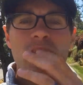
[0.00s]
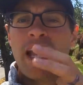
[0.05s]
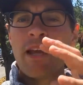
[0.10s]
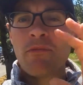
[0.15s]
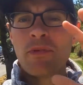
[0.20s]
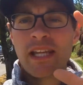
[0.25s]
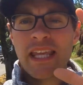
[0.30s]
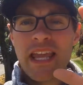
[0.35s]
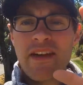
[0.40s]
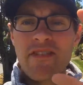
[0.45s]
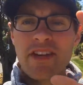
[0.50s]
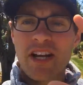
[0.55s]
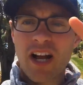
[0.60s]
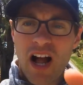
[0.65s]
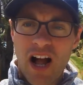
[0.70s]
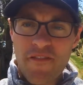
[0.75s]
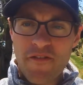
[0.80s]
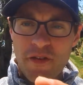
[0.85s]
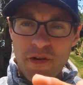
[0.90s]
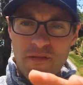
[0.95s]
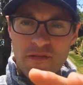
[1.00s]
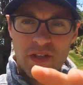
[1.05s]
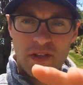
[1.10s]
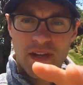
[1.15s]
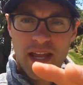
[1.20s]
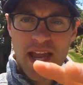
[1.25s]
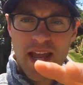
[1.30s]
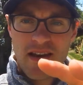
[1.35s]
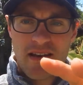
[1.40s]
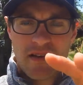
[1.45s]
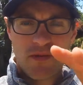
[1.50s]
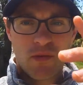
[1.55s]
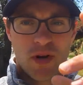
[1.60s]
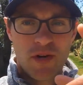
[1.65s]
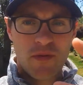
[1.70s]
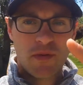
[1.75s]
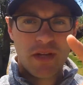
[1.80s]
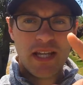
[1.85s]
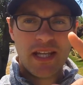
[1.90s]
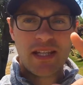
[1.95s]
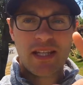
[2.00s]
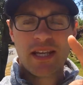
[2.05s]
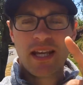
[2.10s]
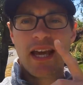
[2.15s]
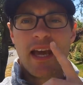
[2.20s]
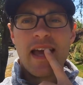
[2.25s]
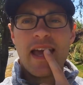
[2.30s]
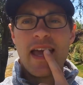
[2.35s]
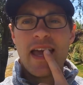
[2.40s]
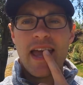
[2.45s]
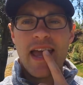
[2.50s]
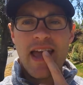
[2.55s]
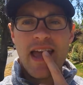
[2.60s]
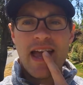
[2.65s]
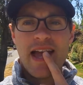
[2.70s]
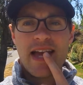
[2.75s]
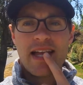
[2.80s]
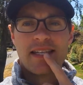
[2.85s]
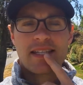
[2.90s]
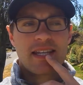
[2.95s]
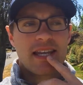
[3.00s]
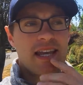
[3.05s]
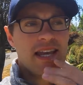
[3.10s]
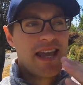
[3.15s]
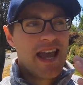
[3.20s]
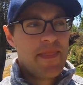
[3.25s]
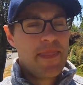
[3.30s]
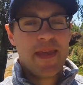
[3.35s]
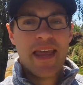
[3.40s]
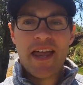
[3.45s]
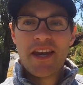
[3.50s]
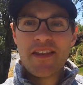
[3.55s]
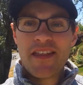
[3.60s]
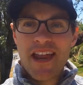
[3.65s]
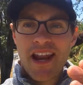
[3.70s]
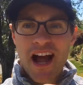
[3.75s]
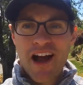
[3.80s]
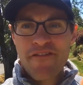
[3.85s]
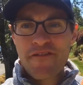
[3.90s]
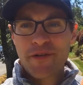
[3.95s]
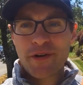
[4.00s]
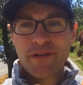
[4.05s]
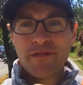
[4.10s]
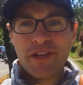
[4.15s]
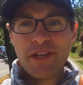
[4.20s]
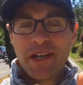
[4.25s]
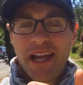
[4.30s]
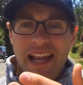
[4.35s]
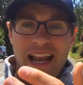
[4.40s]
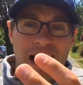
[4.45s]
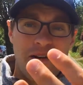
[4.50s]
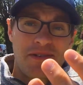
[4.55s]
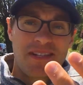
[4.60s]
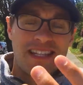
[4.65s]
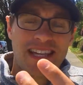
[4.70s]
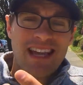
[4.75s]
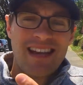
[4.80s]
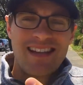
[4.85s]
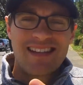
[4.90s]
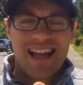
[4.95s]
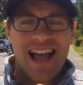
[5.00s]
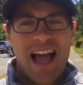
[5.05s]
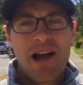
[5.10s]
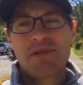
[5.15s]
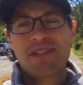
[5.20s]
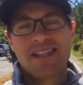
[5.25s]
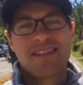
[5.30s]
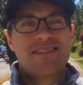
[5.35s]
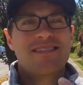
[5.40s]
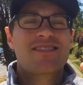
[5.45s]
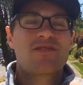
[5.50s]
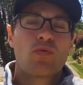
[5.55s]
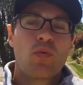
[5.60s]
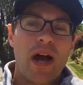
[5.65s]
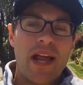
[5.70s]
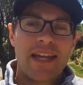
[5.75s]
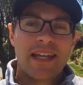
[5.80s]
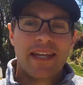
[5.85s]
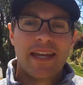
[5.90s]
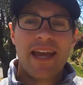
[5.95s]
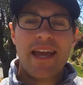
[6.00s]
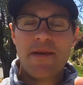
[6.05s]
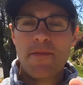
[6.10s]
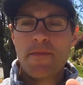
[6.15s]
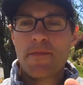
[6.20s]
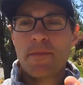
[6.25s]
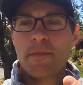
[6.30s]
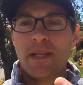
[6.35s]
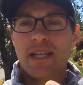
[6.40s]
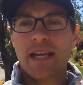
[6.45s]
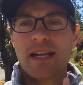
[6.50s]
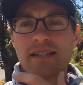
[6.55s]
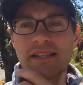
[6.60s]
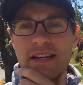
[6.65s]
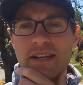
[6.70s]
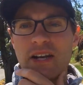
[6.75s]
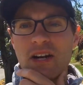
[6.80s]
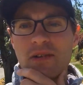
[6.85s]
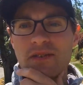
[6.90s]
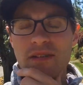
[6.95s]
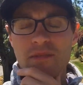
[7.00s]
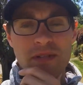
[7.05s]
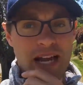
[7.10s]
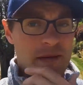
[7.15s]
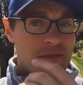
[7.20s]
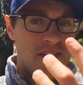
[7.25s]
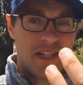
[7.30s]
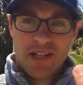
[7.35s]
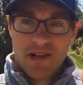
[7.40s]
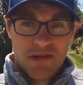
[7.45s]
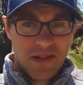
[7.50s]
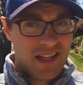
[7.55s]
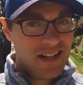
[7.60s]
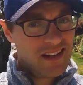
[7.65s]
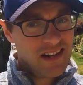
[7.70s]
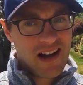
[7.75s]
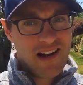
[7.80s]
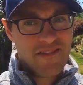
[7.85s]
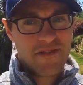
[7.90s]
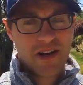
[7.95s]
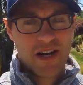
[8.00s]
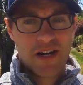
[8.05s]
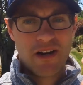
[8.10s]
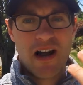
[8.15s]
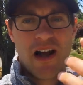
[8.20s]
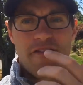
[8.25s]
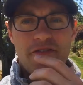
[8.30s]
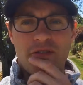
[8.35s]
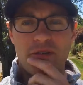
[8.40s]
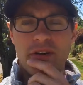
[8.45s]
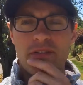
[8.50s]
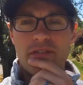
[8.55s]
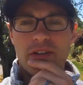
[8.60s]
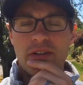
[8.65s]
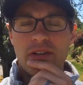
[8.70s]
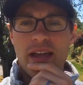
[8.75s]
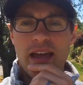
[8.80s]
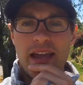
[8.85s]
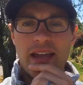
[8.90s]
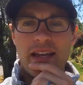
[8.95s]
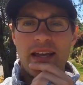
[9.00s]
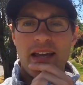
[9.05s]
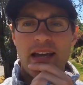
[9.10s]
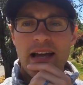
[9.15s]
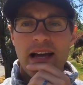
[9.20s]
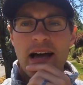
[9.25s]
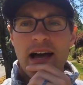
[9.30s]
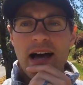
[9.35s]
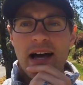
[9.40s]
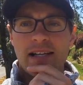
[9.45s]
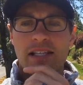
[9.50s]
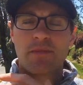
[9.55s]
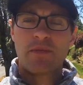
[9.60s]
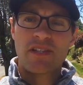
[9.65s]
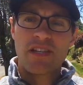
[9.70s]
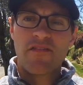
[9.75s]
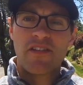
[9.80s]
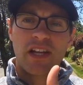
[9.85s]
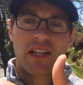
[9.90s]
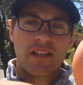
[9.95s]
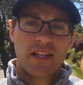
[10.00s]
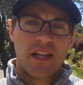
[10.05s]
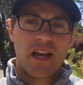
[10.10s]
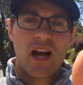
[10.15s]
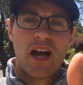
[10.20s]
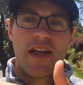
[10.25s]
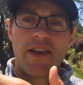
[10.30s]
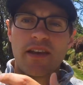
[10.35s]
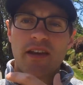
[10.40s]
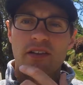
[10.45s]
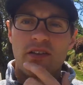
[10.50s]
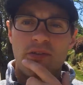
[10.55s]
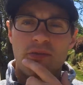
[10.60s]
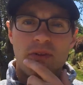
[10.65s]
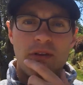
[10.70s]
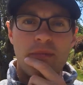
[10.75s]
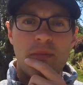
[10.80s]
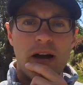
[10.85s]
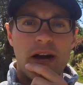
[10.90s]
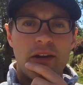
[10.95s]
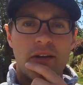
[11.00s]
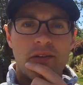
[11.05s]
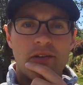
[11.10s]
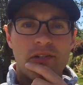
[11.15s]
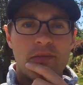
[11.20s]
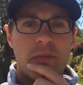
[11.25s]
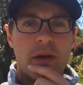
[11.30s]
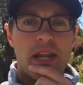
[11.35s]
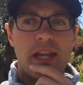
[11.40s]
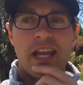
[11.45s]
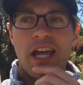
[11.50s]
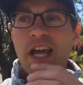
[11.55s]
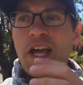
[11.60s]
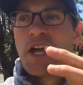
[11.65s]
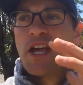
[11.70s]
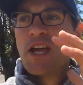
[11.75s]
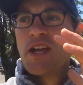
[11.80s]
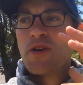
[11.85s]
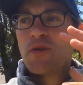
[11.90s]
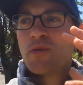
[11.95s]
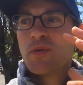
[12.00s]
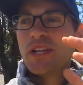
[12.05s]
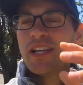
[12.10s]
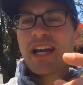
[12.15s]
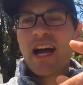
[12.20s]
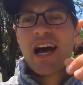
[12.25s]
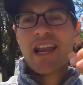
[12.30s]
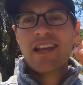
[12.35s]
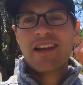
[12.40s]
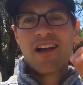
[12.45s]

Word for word: and we gave it an offer review date one week and at the end of that offer review date, I was kind of, I wasn't sweating it because I know sometimes you don't get an offer at your offer review date, uh, specifically on the remodels, but we got